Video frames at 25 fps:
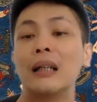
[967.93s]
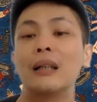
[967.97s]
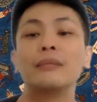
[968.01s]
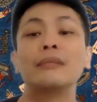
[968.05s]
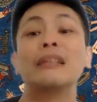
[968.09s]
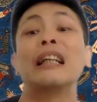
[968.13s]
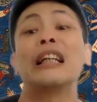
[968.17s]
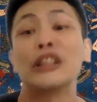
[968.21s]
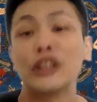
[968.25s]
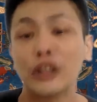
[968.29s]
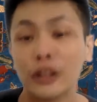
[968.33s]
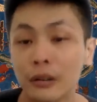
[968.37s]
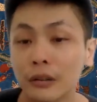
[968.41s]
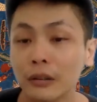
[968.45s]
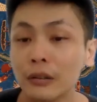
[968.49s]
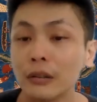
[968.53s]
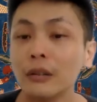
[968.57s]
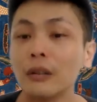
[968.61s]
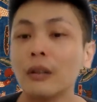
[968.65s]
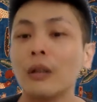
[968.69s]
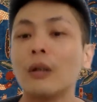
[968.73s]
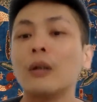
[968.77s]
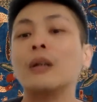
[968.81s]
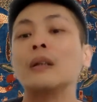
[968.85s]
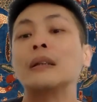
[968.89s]
national
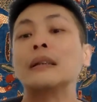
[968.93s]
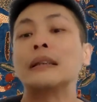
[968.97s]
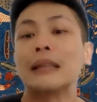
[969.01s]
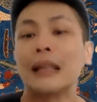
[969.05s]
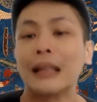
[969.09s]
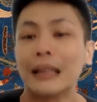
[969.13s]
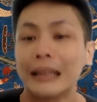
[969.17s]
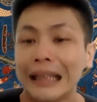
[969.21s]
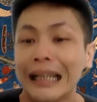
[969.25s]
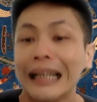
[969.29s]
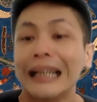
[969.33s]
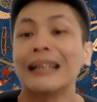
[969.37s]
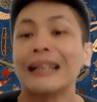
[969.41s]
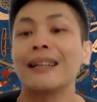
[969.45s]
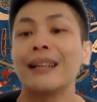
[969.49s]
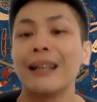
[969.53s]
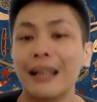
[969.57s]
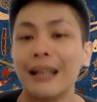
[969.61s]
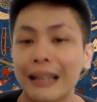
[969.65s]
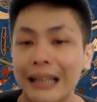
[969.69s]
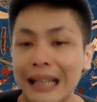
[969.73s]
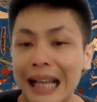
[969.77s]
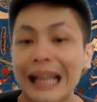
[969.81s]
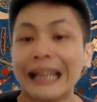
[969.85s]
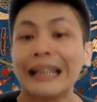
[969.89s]
laws are then
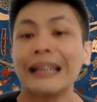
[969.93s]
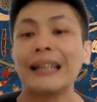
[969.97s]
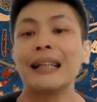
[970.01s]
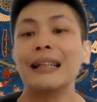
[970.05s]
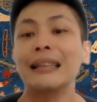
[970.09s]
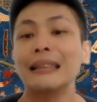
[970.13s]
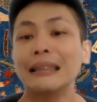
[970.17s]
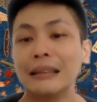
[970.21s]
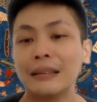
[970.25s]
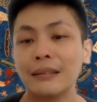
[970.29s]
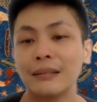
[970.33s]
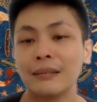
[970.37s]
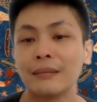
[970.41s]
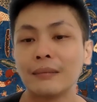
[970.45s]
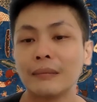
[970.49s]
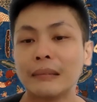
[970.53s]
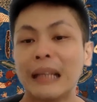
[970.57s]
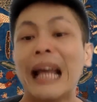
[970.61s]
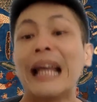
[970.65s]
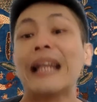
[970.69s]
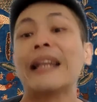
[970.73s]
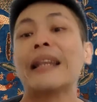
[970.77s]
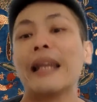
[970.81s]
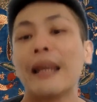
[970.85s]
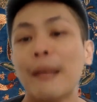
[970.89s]
enacted
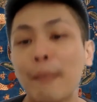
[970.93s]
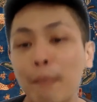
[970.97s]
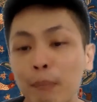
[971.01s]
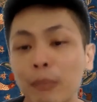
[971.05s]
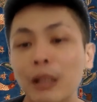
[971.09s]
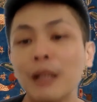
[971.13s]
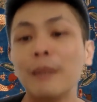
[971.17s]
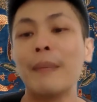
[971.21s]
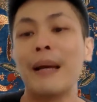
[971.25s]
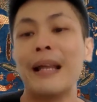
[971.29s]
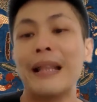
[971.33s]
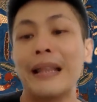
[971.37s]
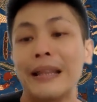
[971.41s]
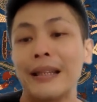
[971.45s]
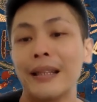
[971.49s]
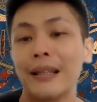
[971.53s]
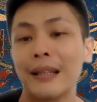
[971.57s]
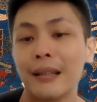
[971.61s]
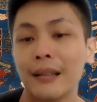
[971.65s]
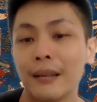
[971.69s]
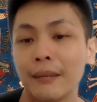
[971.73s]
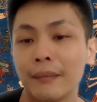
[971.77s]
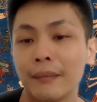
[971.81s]
and implemented.